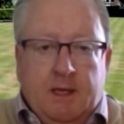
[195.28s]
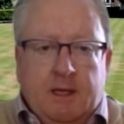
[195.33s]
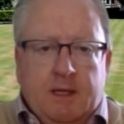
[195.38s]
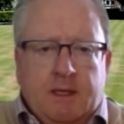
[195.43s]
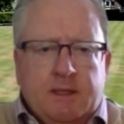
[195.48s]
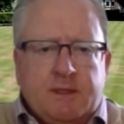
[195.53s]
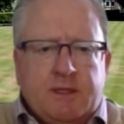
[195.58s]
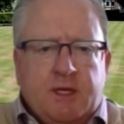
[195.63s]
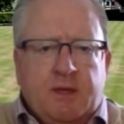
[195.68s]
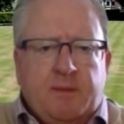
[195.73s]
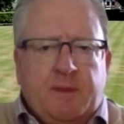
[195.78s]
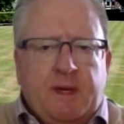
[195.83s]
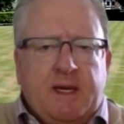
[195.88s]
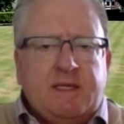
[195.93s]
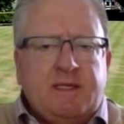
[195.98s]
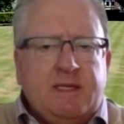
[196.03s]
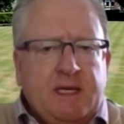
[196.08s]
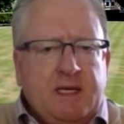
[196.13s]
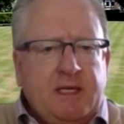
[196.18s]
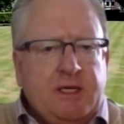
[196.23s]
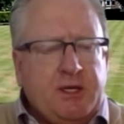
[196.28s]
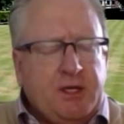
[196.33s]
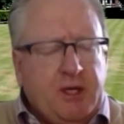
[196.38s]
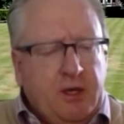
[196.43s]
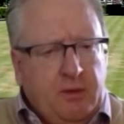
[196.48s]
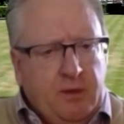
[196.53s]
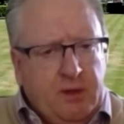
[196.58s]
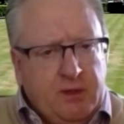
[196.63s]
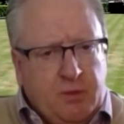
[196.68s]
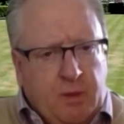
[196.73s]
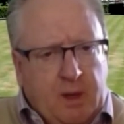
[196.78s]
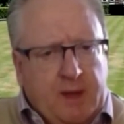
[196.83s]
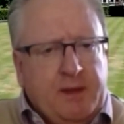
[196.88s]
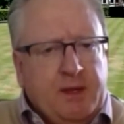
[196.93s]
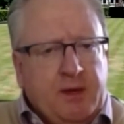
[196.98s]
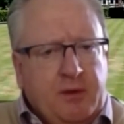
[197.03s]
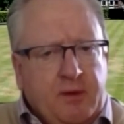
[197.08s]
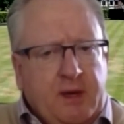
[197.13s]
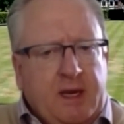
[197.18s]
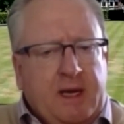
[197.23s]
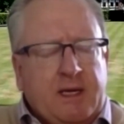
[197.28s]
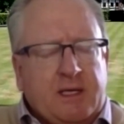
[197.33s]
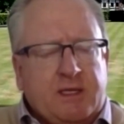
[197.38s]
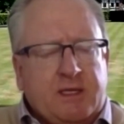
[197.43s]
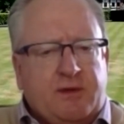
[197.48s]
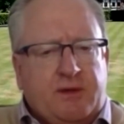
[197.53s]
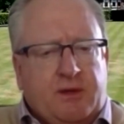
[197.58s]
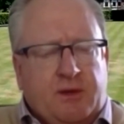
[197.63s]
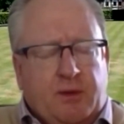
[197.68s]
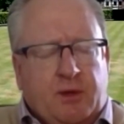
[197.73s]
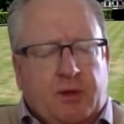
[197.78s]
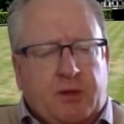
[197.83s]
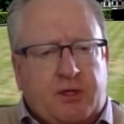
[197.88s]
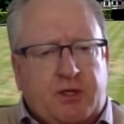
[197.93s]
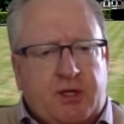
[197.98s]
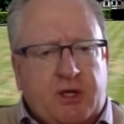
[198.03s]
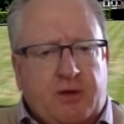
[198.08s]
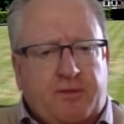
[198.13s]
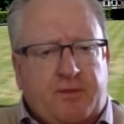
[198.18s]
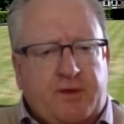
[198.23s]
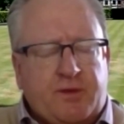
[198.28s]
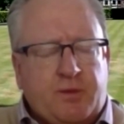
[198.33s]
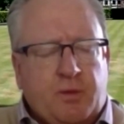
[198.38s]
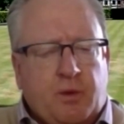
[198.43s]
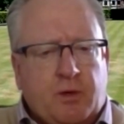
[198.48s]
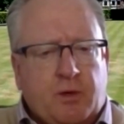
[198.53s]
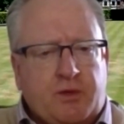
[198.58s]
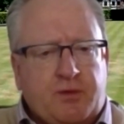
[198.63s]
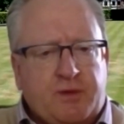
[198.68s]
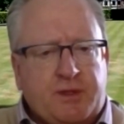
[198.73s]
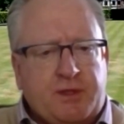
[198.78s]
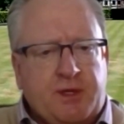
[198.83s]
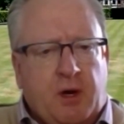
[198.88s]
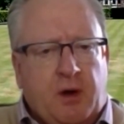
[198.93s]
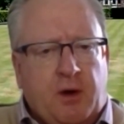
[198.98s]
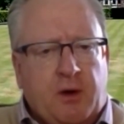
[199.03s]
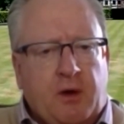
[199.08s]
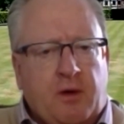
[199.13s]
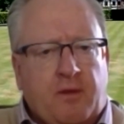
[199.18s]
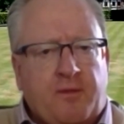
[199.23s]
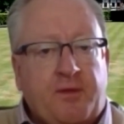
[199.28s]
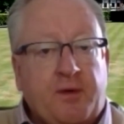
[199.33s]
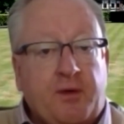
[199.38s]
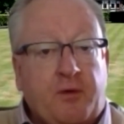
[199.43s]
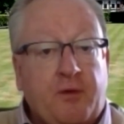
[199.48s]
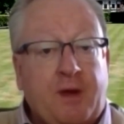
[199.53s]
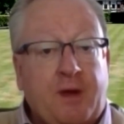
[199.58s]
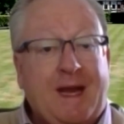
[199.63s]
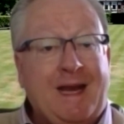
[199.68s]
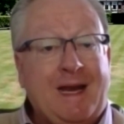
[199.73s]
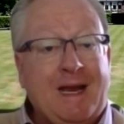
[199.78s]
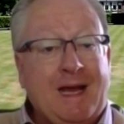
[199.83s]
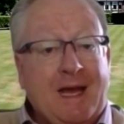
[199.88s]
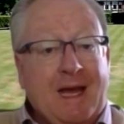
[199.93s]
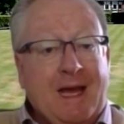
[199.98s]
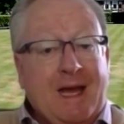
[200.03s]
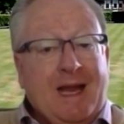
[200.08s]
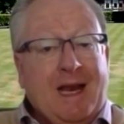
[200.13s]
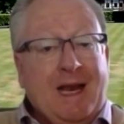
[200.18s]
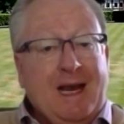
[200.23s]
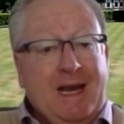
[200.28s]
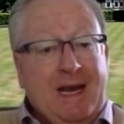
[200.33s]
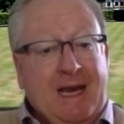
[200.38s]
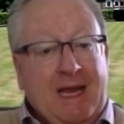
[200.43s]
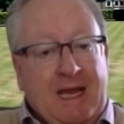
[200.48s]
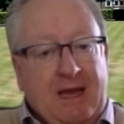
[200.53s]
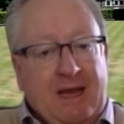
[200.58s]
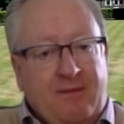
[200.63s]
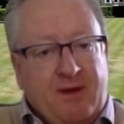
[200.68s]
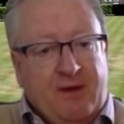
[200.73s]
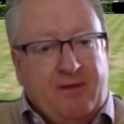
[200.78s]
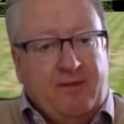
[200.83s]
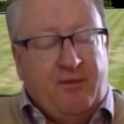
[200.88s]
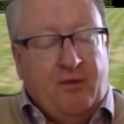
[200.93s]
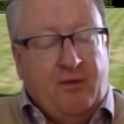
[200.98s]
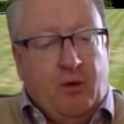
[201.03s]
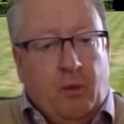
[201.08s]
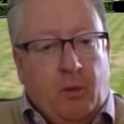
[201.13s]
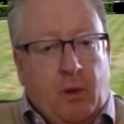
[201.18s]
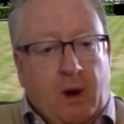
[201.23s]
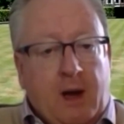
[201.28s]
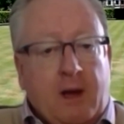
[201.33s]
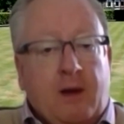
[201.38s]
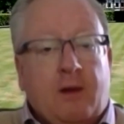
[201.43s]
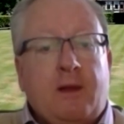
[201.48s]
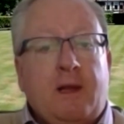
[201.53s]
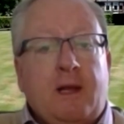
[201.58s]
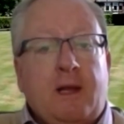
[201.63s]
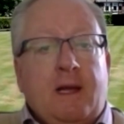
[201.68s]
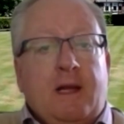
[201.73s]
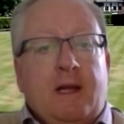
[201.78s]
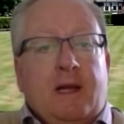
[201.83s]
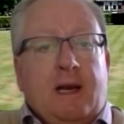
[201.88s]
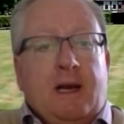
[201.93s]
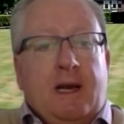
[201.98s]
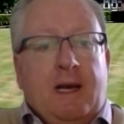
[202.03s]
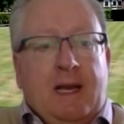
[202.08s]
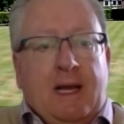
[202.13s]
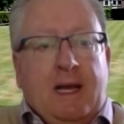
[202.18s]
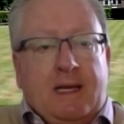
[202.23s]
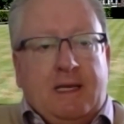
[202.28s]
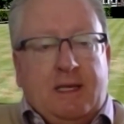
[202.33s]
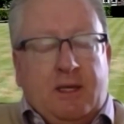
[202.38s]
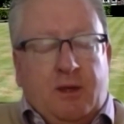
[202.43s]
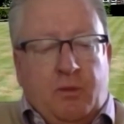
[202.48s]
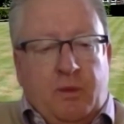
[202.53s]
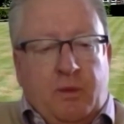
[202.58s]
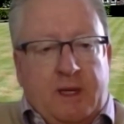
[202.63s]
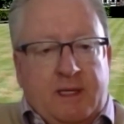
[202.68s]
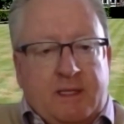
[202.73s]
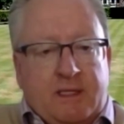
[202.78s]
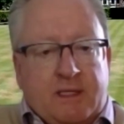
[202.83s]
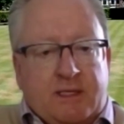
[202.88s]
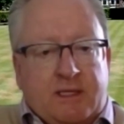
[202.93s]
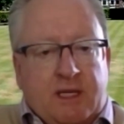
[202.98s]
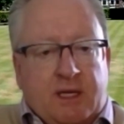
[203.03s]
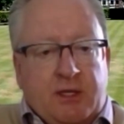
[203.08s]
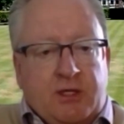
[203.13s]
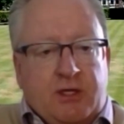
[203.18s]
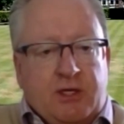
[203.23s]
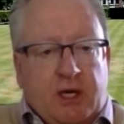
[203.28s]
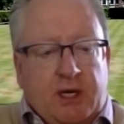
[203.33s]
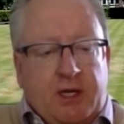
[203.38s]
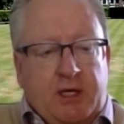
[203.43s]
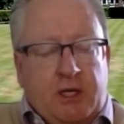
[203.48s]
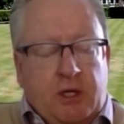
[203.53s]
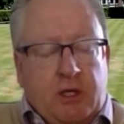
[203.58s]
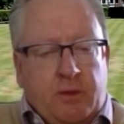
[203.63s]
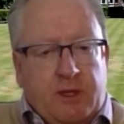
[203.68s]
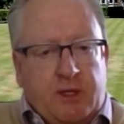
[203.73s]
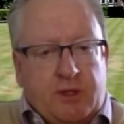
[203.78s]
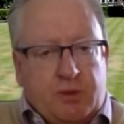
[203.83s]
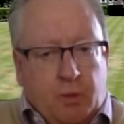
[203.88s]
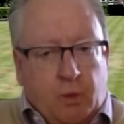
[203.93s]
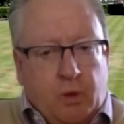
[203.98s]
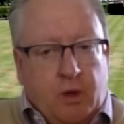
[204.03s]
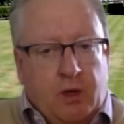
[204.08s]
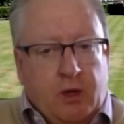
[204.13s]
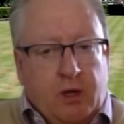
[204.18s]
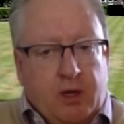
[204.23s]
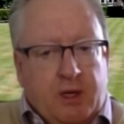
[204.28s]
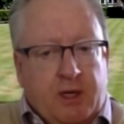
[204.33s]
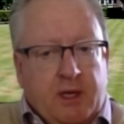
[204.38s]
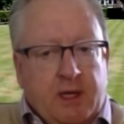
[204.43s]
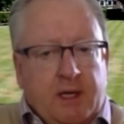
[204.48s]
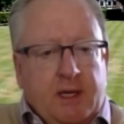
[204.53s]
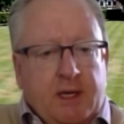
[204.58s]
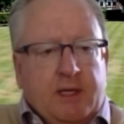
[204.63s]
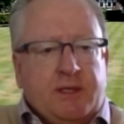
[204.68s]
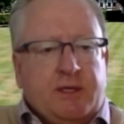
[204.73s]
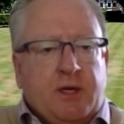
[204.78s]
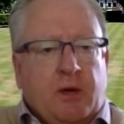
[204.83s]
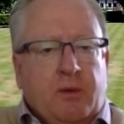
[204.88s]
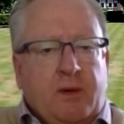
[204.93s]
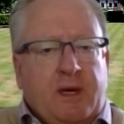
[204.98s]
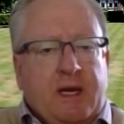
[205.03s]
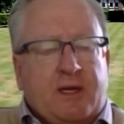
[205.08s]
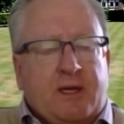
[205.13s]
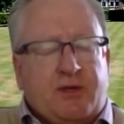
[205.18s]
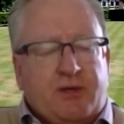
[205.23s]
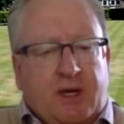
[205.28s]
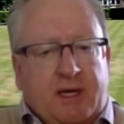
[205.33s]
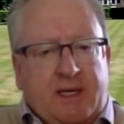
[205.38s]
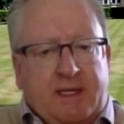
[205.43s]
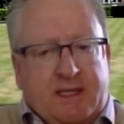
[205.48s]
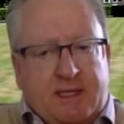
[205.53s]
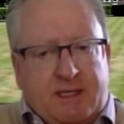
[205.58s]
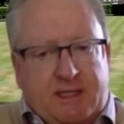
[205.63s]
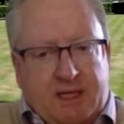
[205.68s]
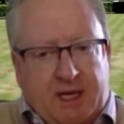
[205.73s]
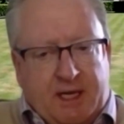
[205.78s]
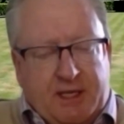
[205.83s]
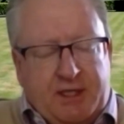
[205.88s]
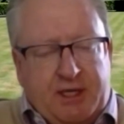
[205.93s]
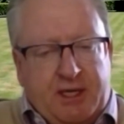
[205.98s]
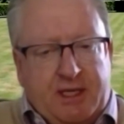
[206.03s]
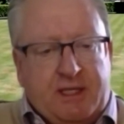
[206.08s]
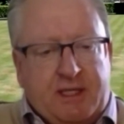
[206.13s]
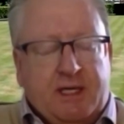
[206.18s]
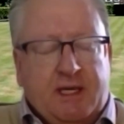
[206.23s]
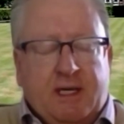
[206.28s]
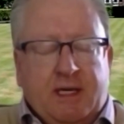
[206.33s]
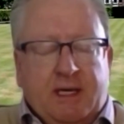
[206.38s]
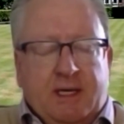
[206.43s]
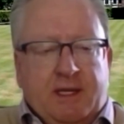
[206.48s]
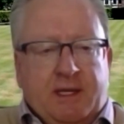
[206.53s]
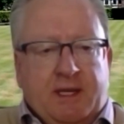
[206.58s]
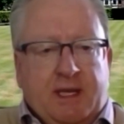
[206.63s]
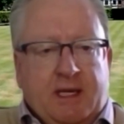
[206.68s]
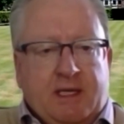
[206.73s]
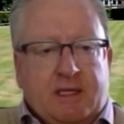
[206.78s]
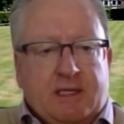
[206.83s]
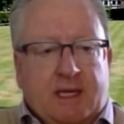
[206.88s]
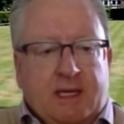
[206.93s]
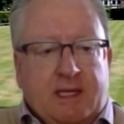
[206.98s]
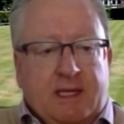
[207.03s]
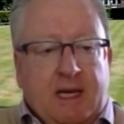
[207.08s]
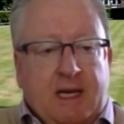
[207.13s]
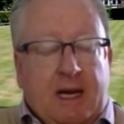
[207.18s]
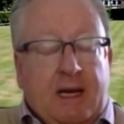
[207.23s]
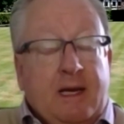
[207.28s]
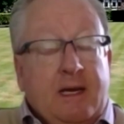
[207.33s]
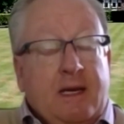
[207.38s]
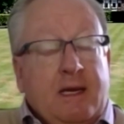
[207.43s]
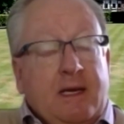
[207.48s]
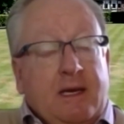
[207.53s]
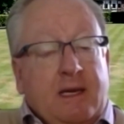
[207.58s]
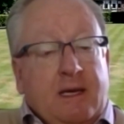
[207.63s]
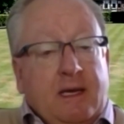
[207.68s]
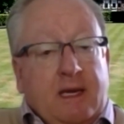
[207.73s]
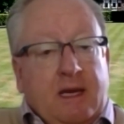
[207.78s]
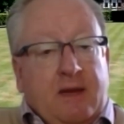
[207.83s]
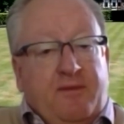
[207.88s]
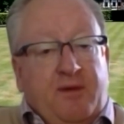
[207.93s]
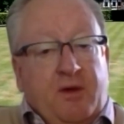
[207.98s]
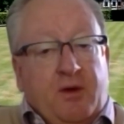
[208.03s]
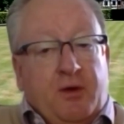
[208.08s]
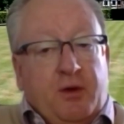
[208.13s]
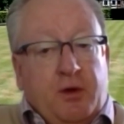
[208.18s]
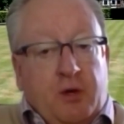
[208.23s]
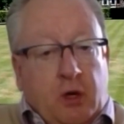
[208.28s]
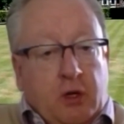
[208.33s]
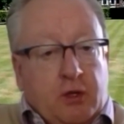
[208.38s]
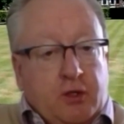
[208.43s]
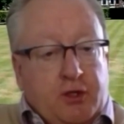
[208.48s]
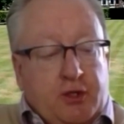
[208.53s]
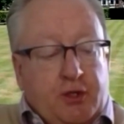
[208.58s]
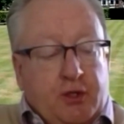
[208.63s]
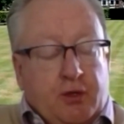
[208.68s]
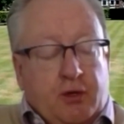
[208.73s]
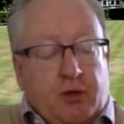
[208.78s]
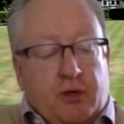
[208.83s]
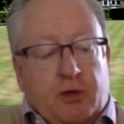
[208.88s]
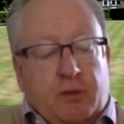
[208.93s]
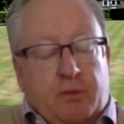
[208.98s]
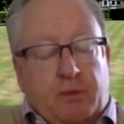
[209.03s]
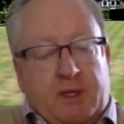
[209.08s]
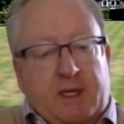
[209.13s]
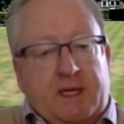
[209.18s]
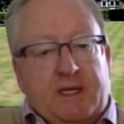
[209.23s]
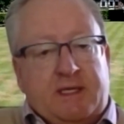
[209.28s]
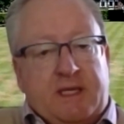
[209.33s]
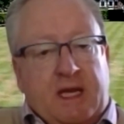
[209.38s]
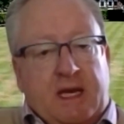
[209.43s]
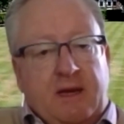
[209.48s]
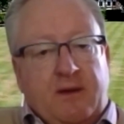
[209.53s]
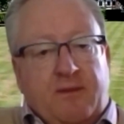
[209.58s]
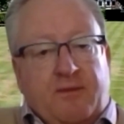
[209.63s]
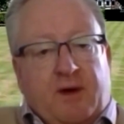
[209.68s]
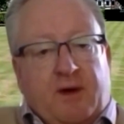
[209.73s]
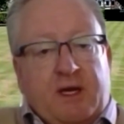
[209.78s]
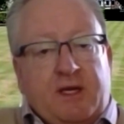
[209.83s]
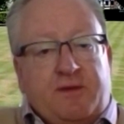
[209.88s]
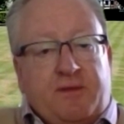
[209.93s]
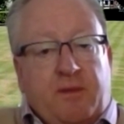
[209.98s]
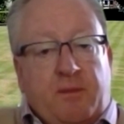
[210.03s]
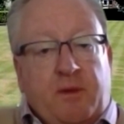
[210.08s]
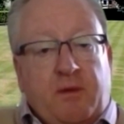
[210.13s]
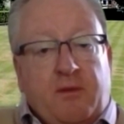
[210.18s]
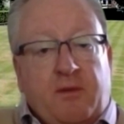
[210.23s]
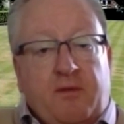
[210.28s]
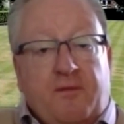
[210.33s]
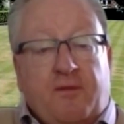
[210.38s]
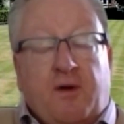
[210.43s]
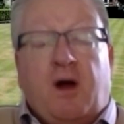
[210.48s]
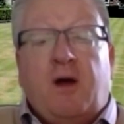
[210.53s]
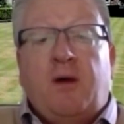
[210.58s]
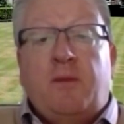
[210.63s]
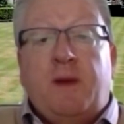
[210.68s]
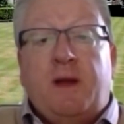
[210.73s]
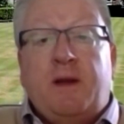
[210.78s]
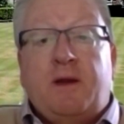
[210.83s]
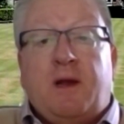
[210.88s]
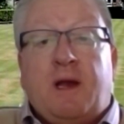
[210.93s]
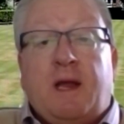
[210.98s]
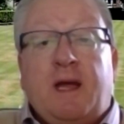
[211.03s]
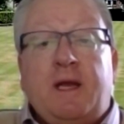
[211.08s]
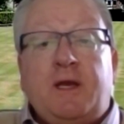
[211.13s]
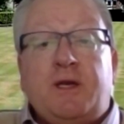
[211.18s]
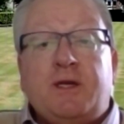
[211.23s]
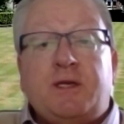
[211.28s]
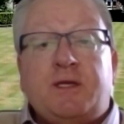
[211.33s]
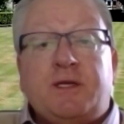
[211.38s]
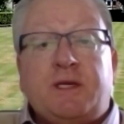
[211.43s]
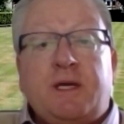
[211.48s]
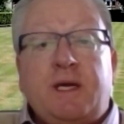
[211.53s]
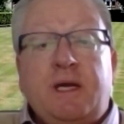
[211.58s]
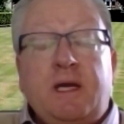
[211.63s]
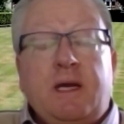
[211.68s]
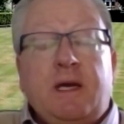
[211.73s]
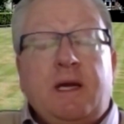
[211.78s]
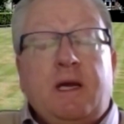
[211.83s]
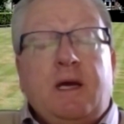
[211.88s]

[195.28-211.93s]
So the best thing to do is when the surface water has gone off the green, leave it for a while. Let the winter sunshine do its work. Don't get trying to touch it, things like that. If you're not sure, please take advice from your environmental agency.